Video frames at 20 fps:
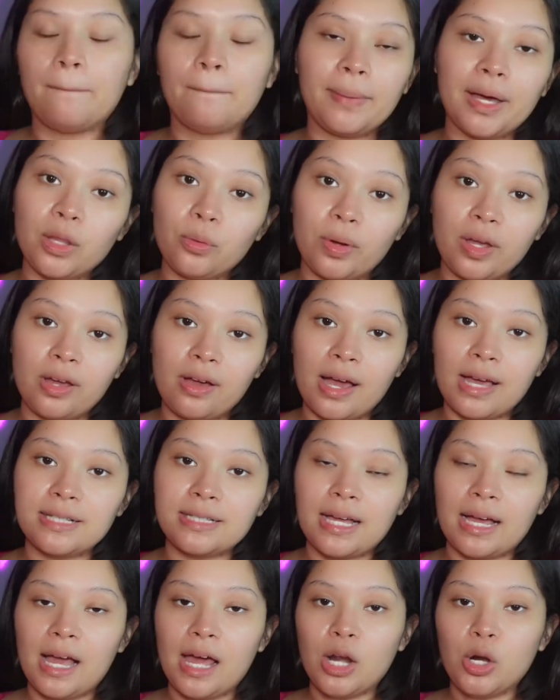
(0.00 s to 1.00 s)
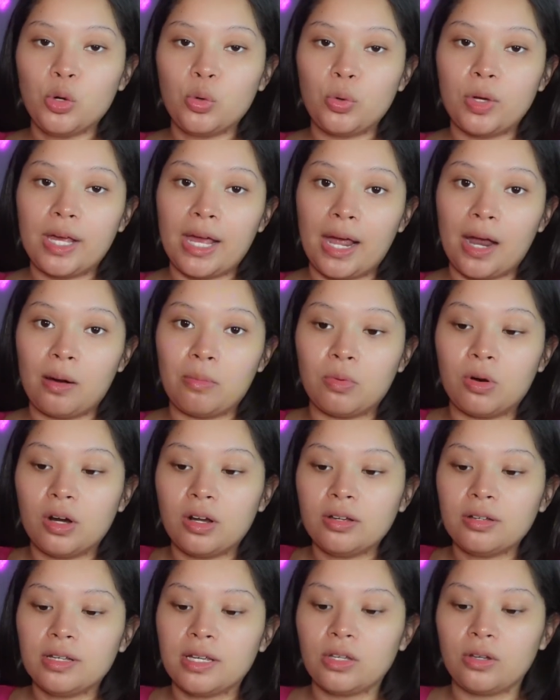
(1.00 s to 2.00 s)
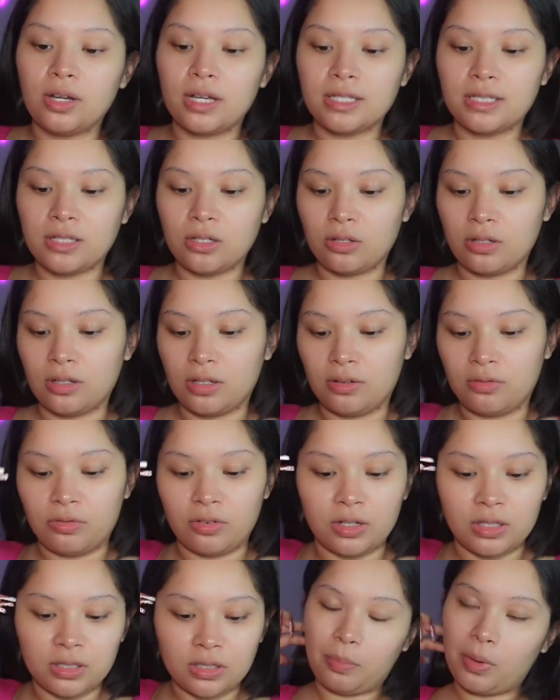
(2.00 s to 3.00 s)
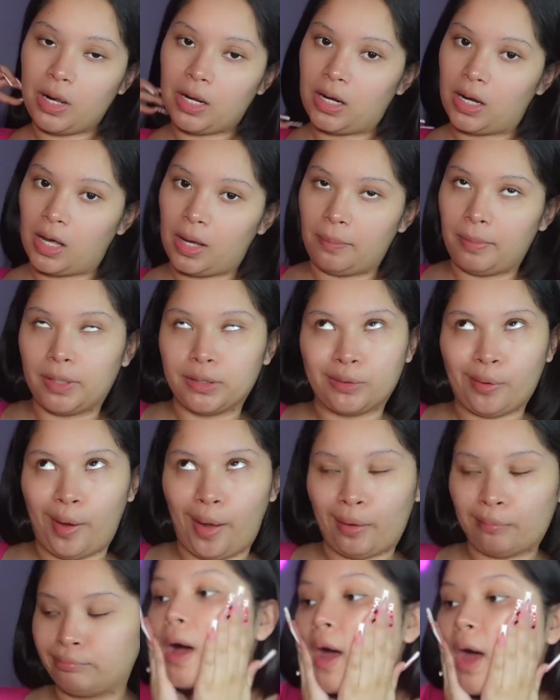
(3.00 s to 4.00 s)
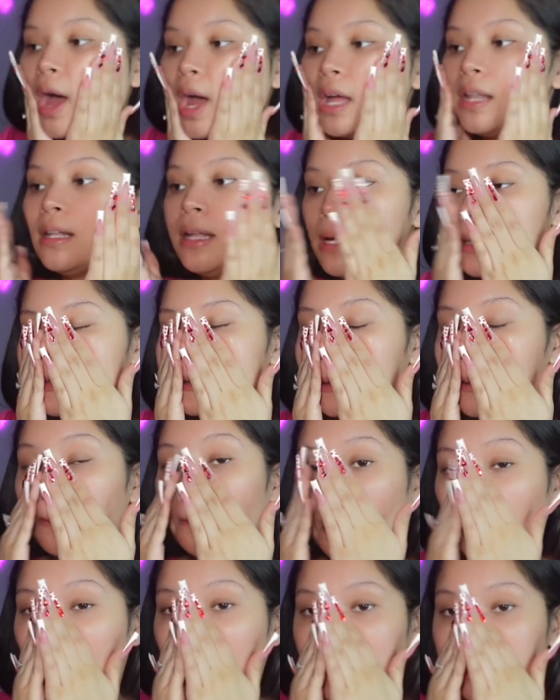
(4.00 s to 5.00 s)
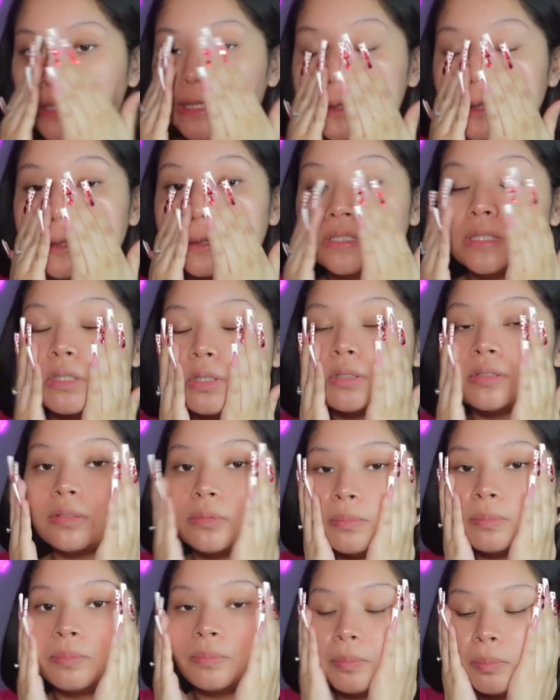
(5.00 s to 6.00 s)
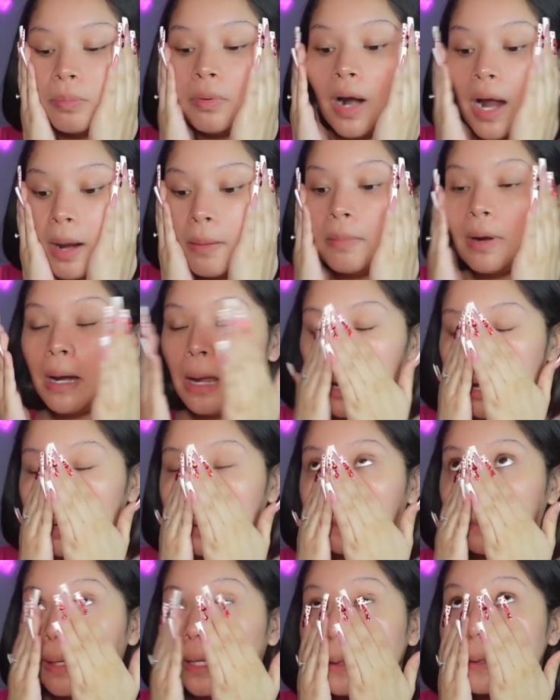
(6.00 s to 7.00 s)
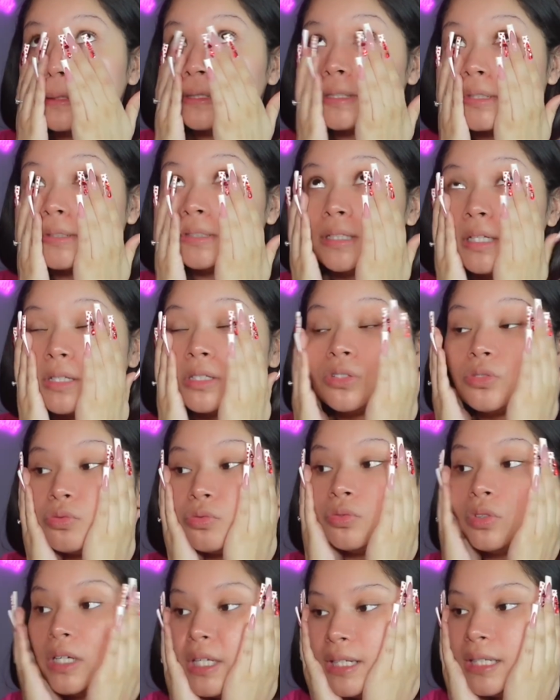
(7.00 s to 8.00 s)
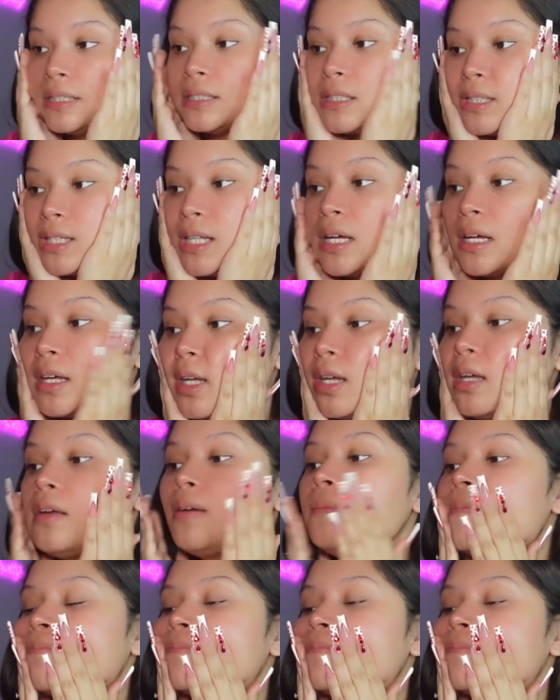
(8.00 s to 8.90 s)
By the way, you guys, I got a new camera. Can you guys tell the difference? Probably not, but it's okay. I like to press this primer in because it gets really sticky.